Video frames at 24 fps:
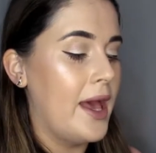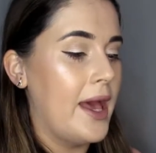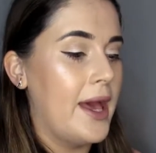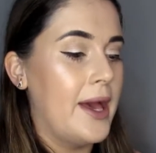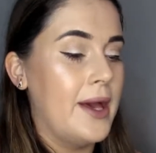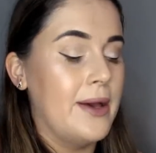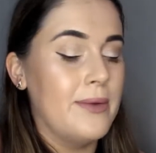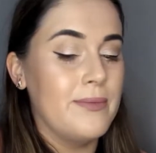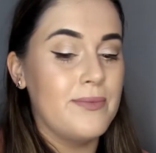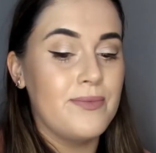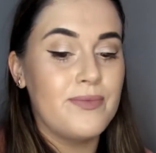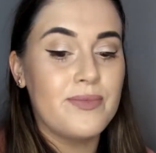
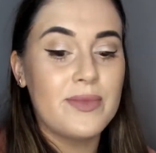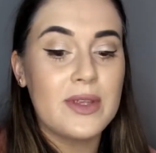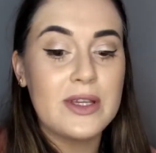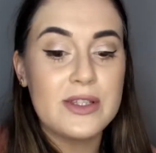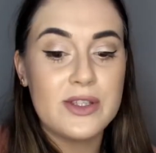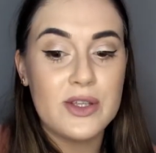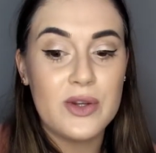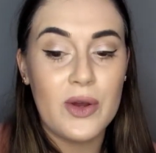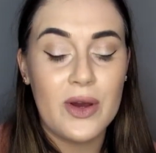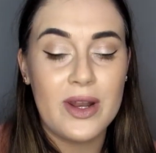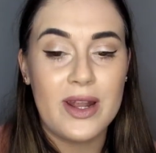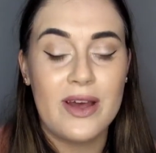
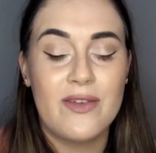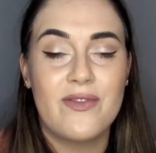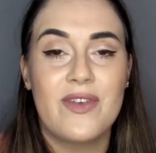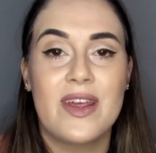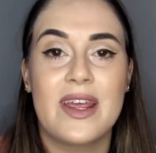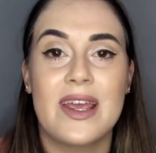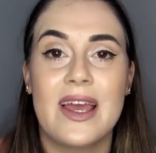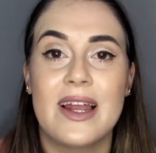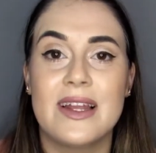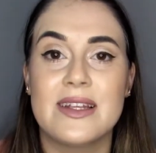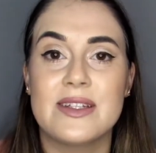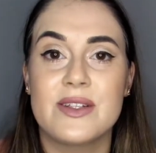It's not an
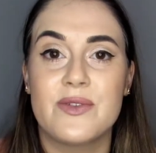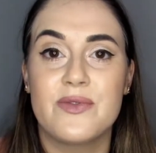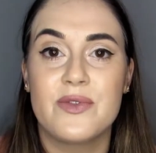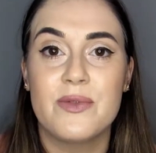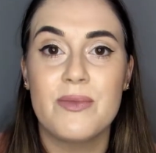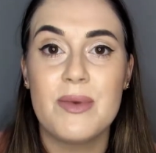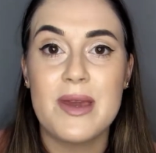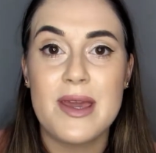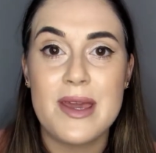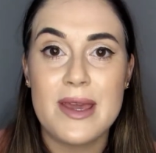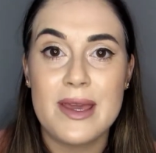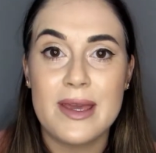advent calendar for
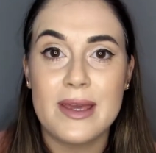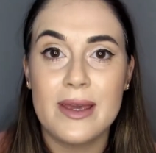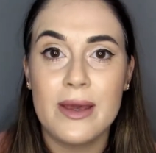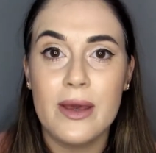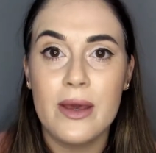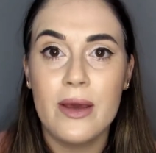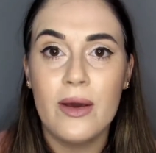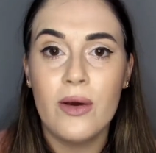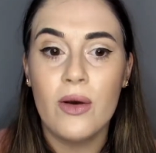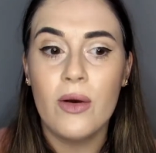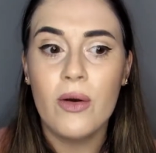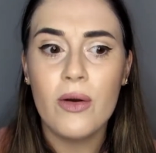me,
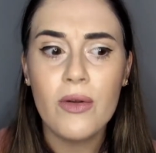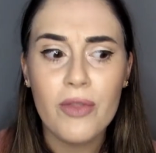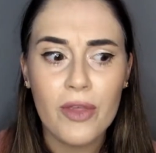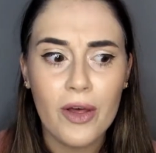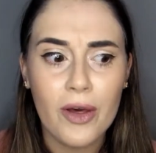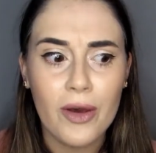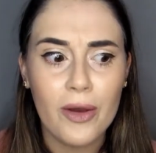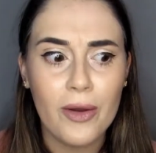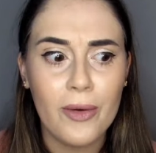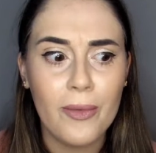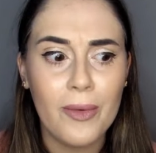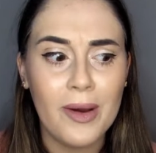
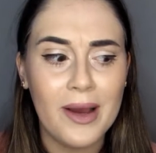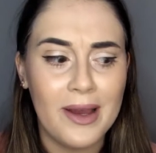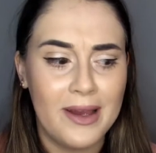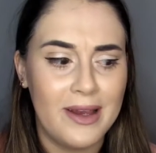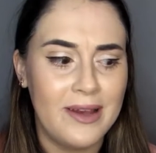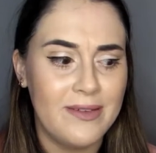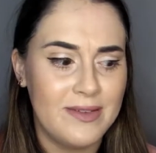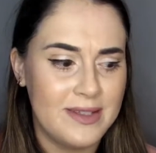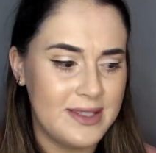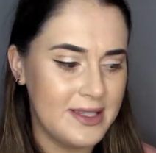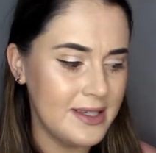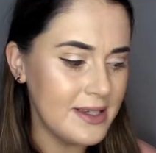although I
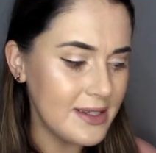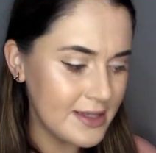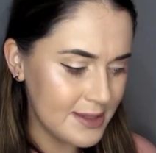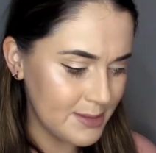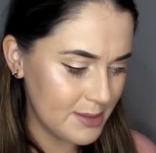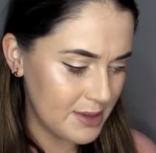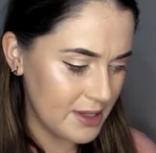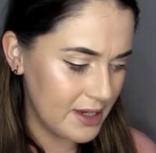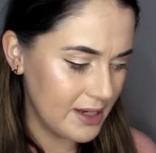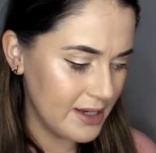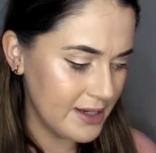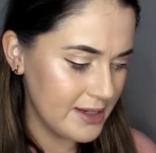have seen some
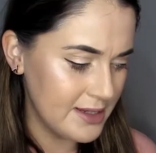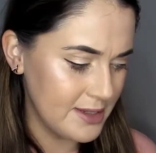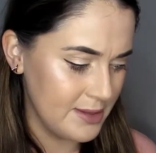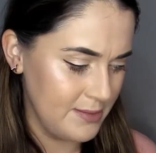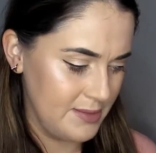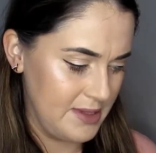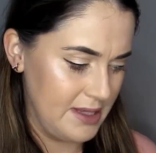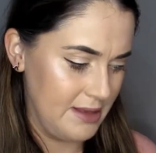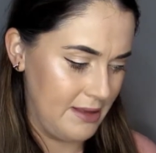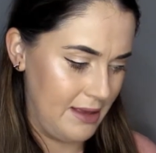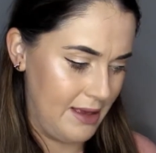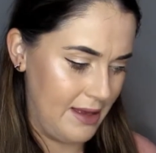of the
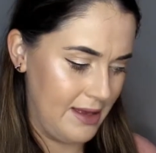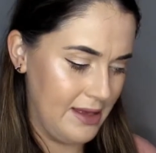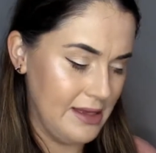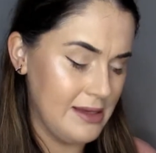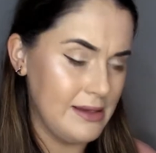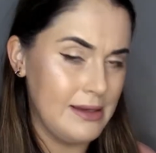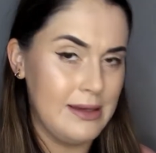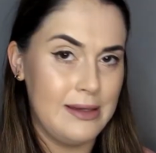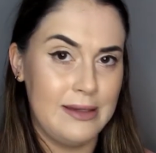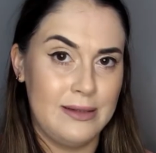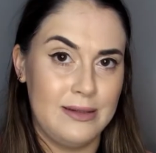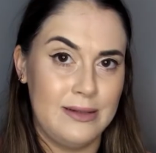items in
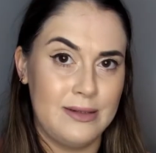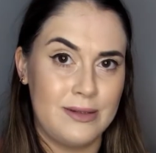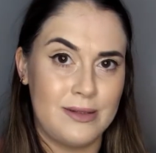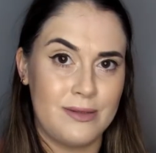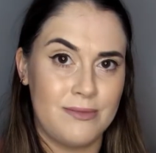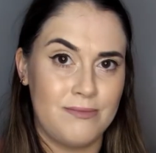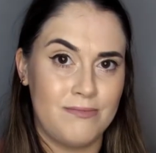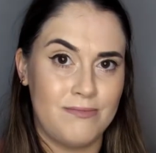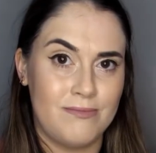there and